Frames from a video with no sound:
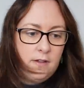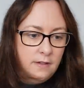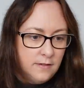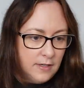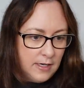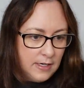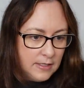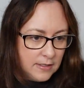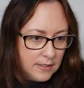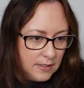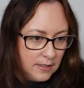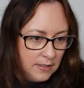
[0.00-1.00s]
All
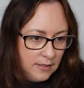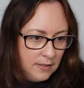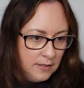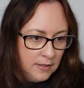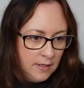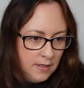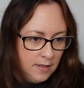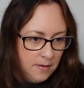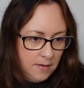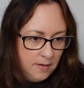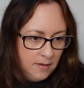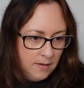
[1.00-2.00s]
right.
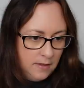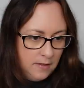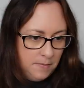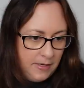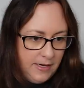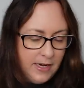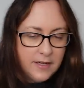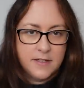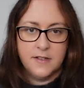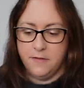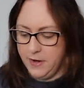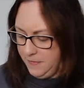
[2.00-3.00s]
My
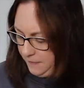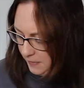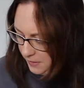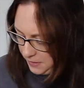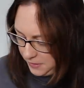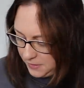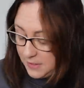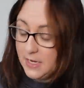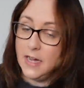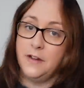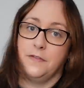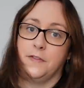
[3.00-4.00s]
next three finishes
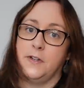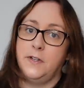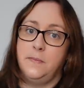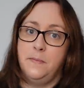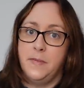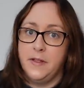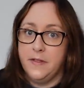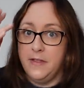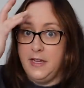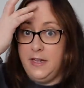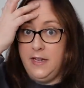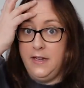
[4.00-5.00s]
are from
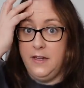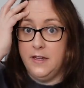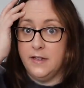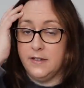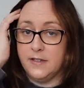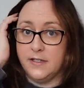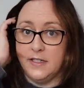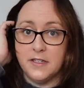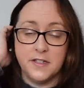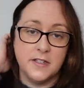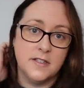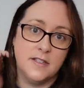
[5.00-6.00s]
the
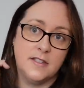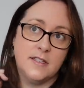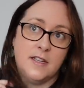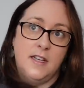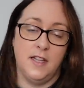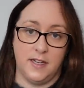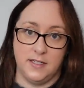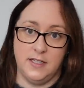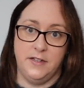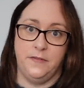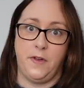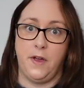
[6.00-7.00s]
Stitches
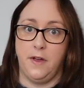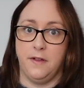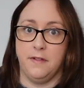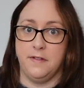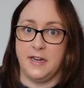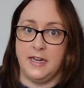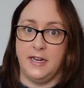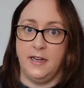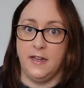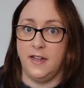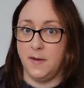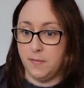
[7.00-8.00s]
Collective Earth
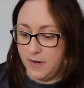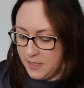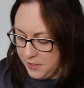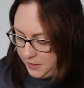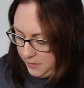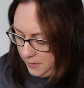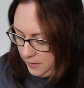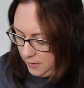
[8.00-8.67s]
Day collaboration.